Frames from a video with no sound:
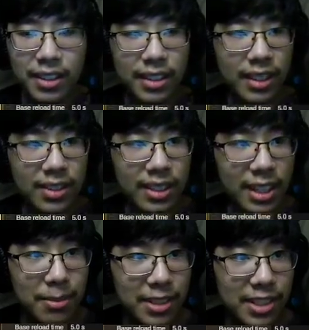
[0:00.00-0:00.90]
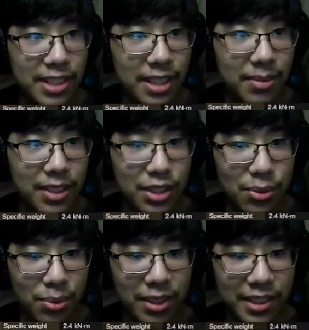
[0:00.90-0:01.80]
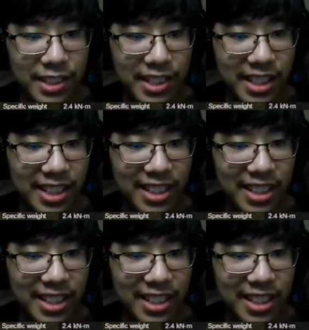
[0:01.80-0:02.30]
Now time to see if this works.